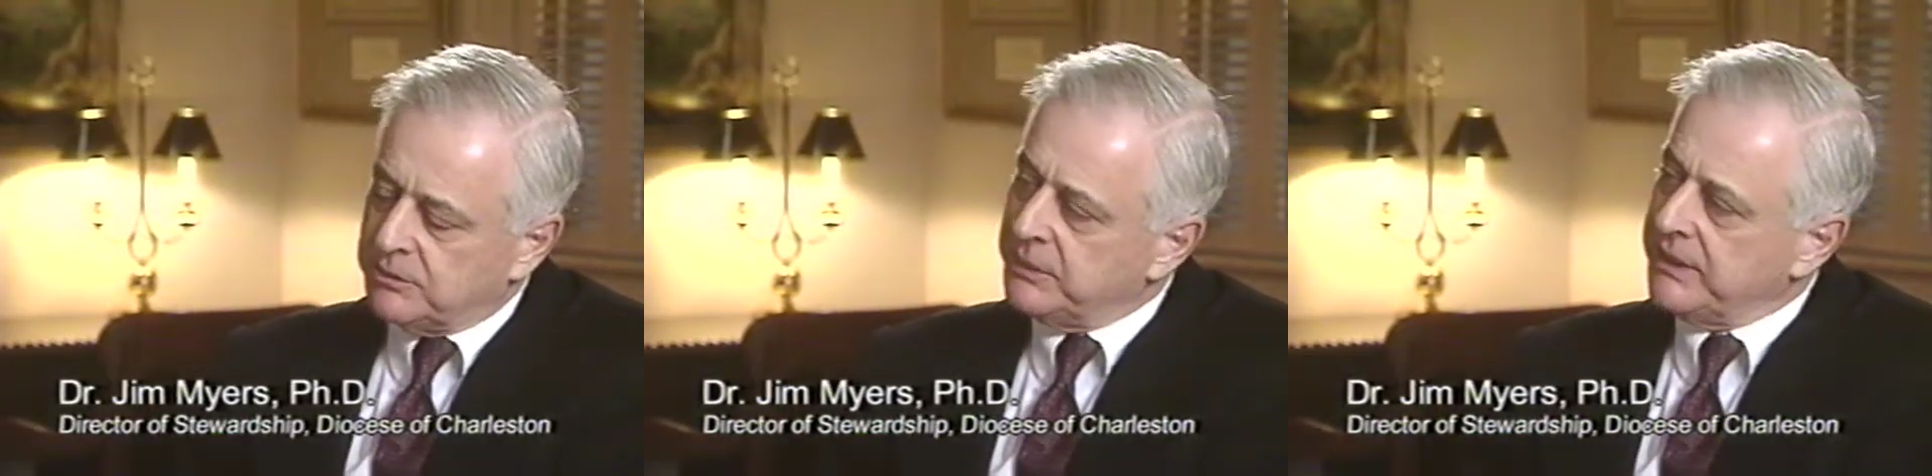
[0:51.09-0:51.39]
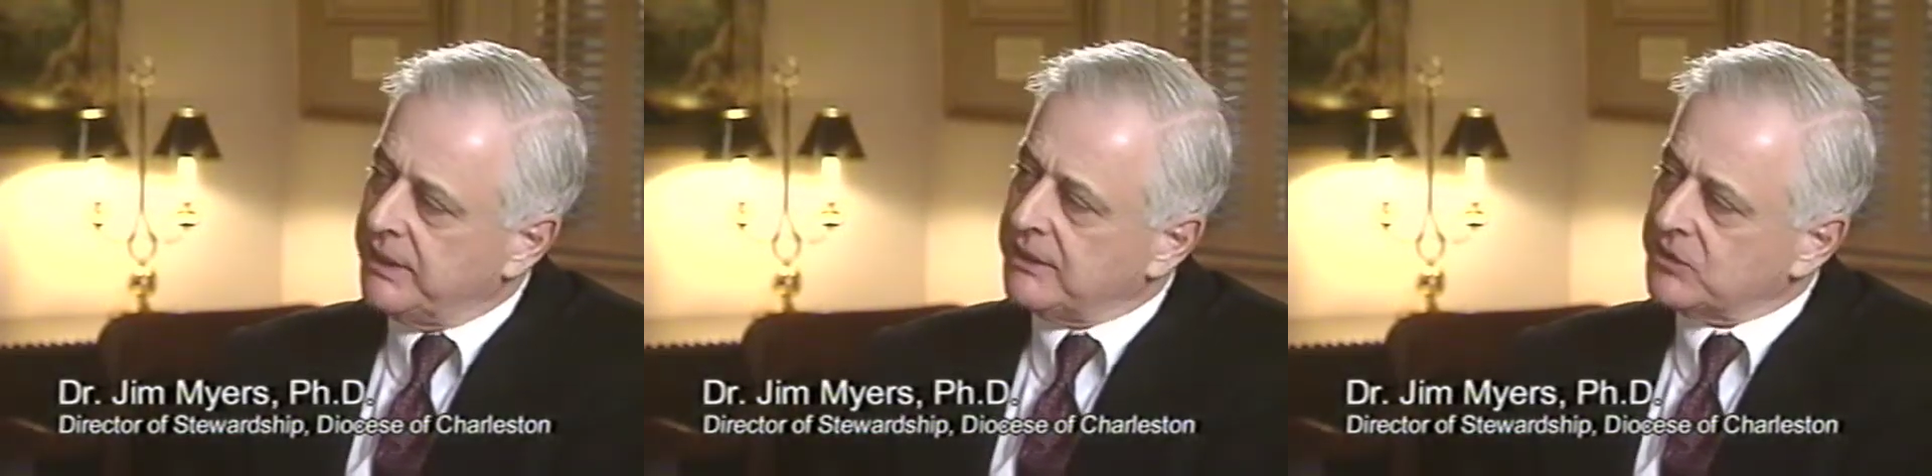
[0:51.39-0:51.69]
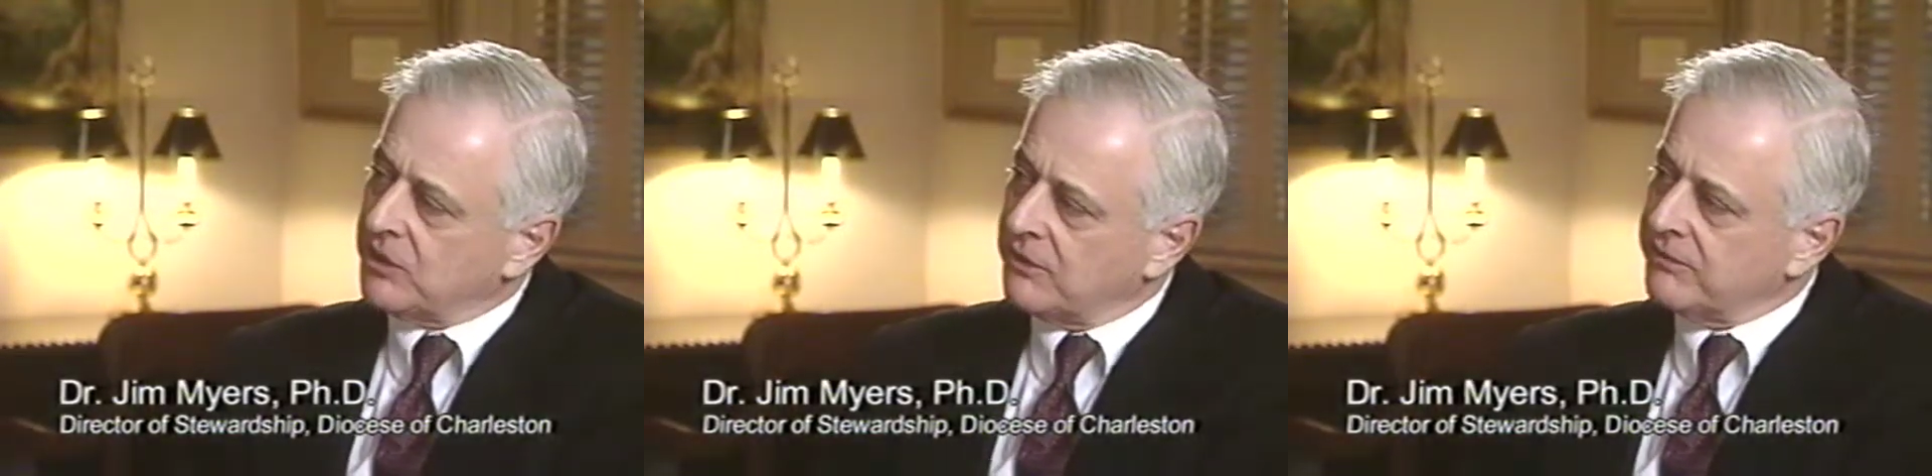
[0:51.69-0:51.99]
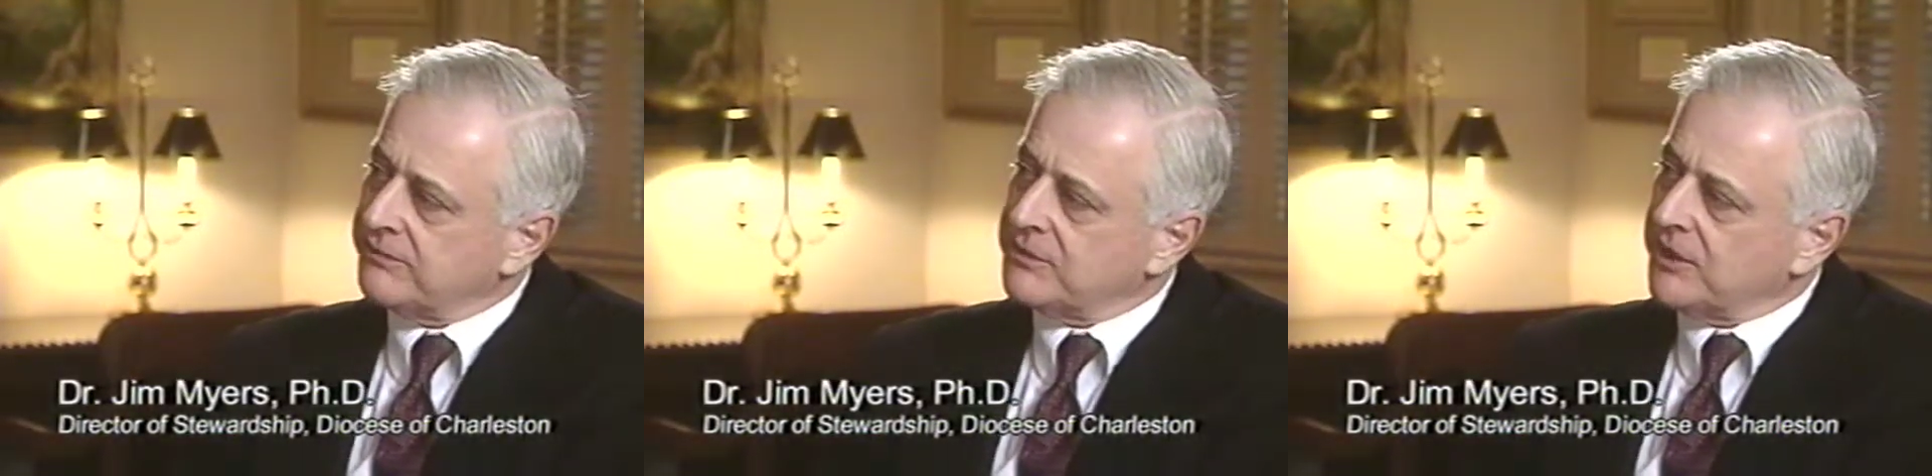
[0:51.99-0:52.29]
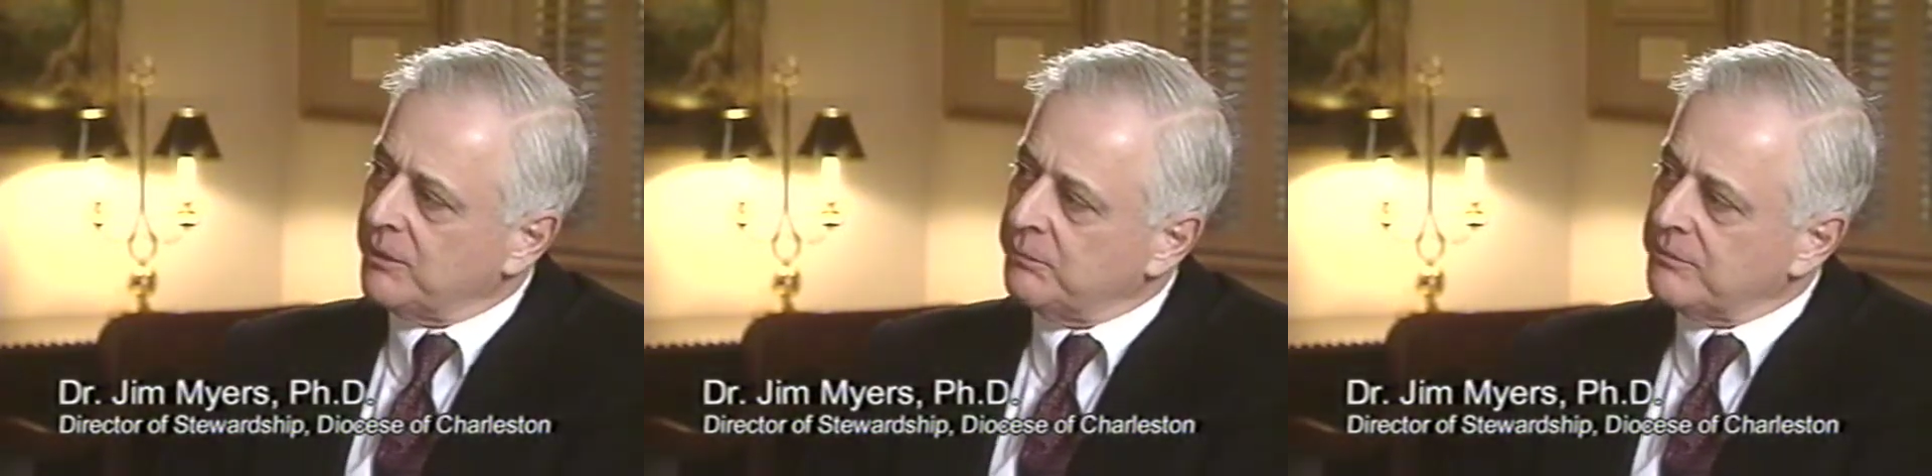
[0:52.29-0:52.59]
begin to sort of
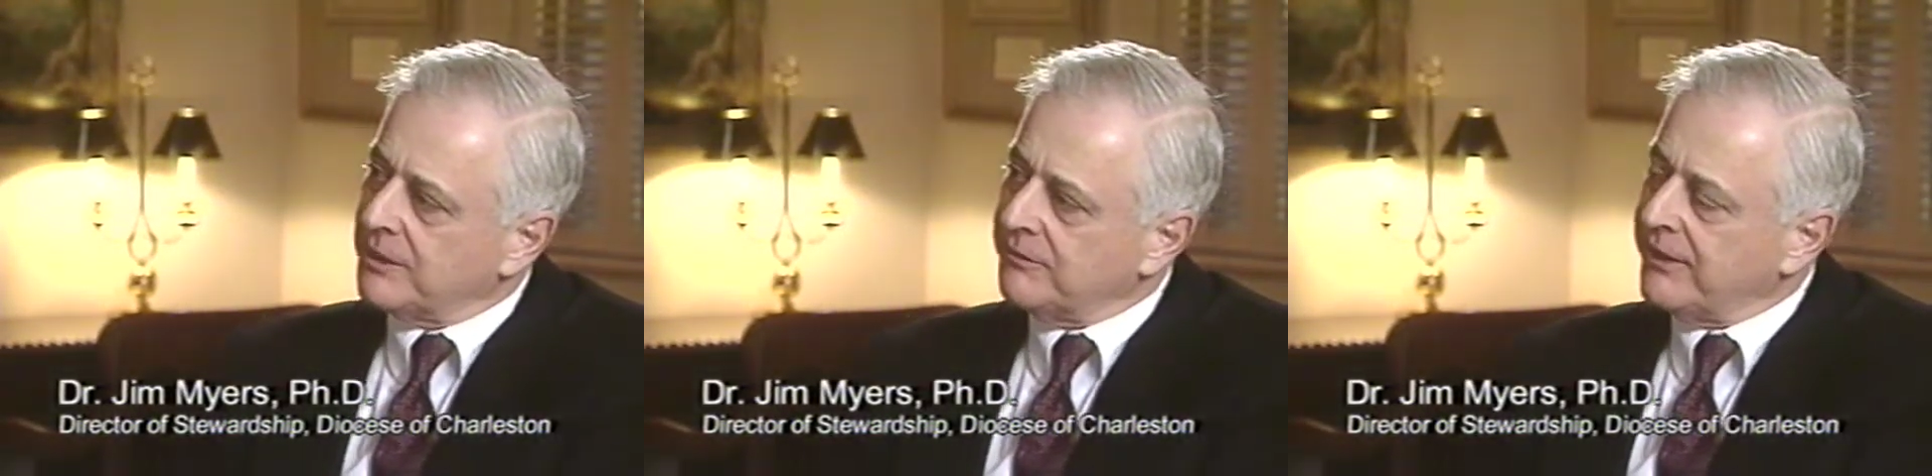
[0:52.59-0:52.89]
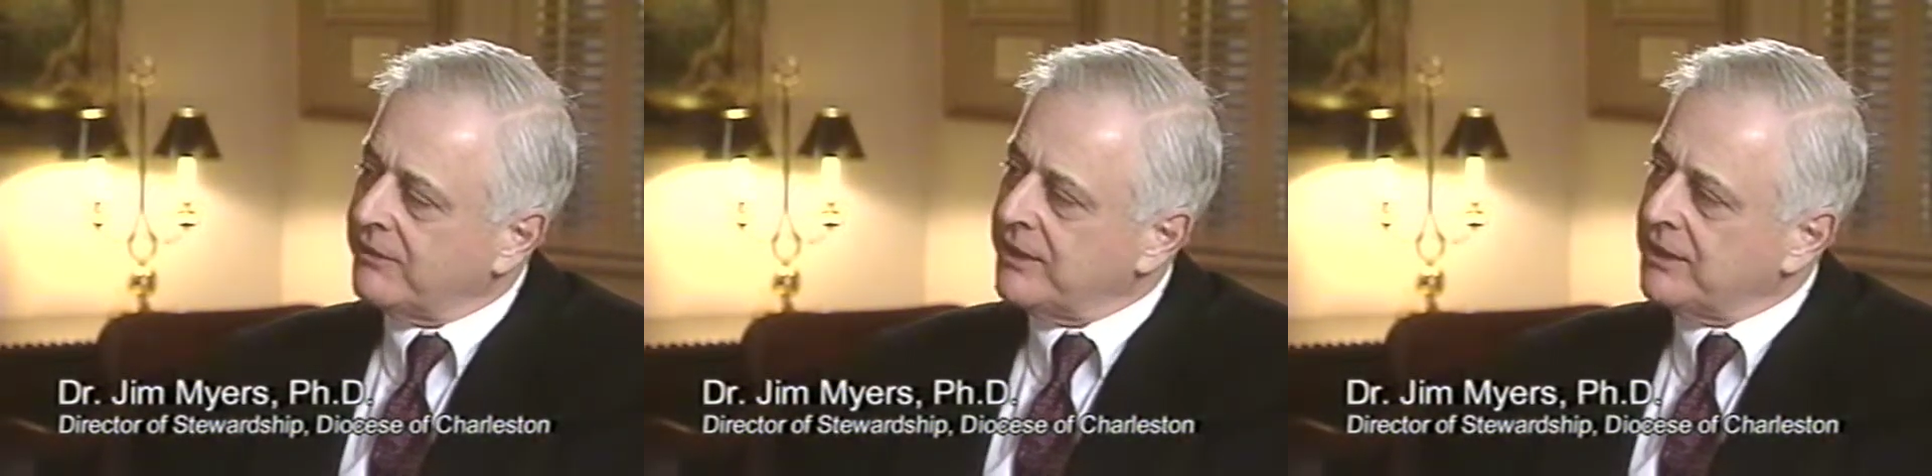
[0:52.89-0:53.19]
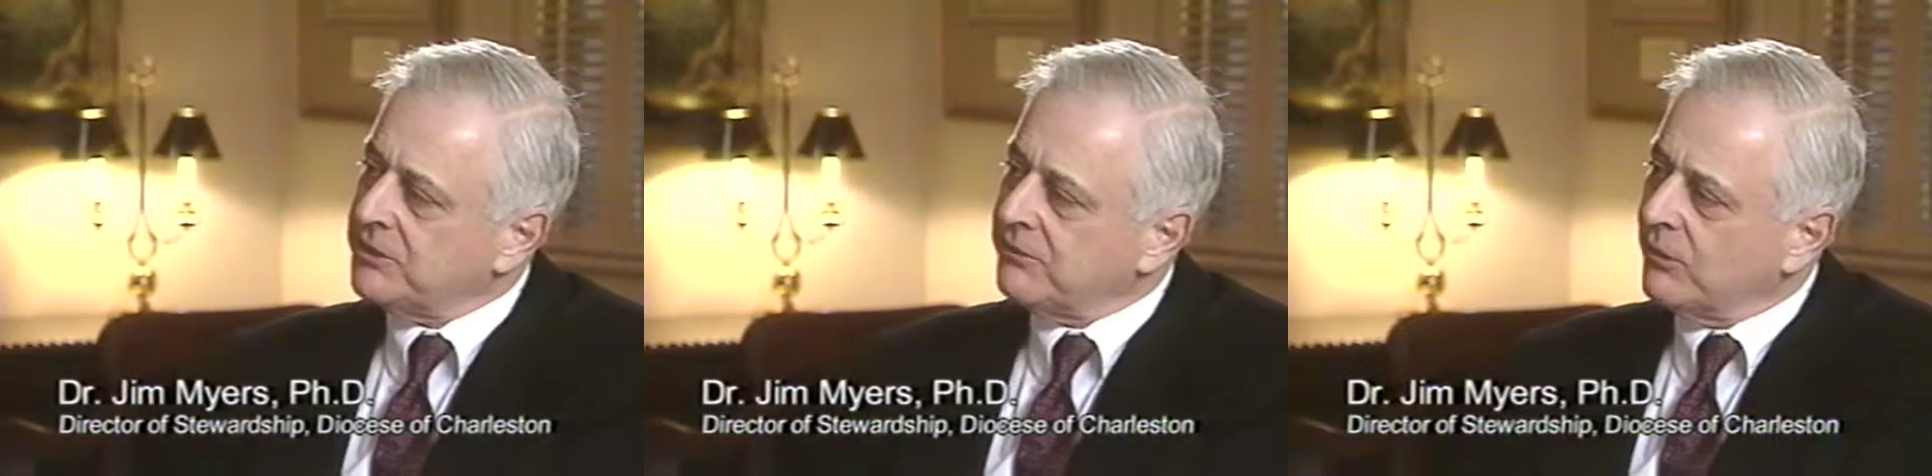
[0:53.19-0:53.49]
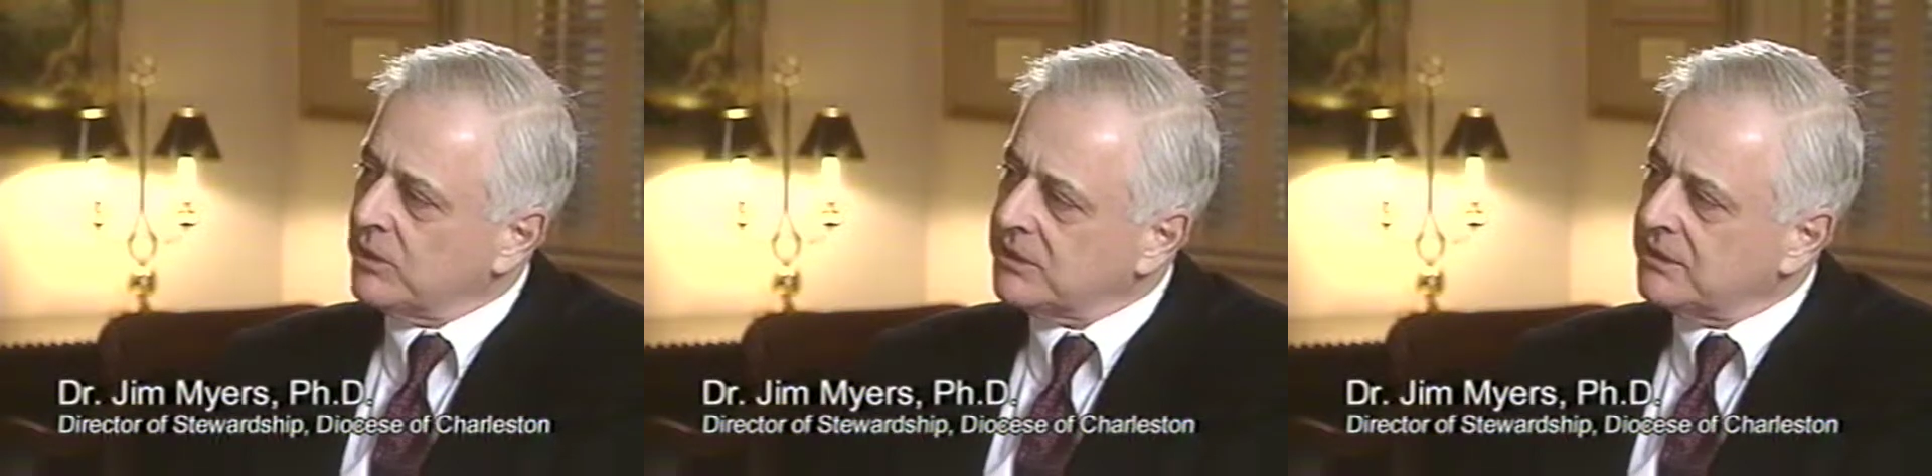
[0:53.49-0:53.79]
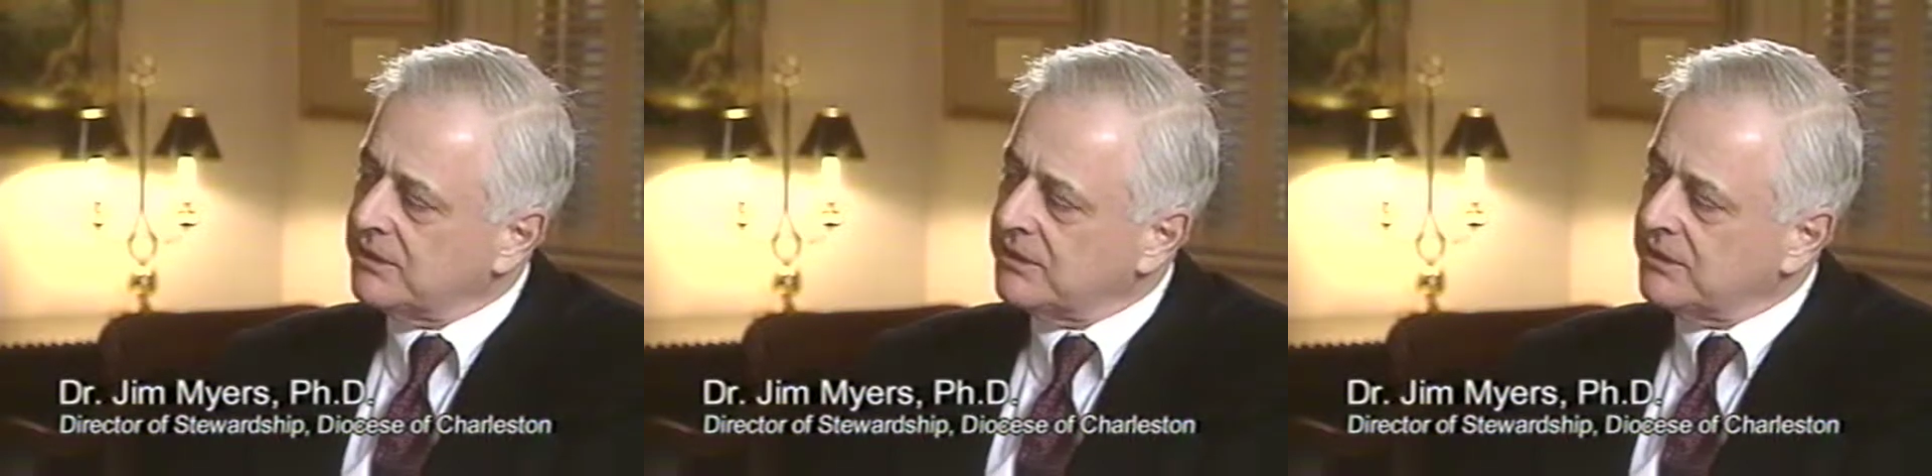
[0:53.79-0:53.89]
set a foundation for us,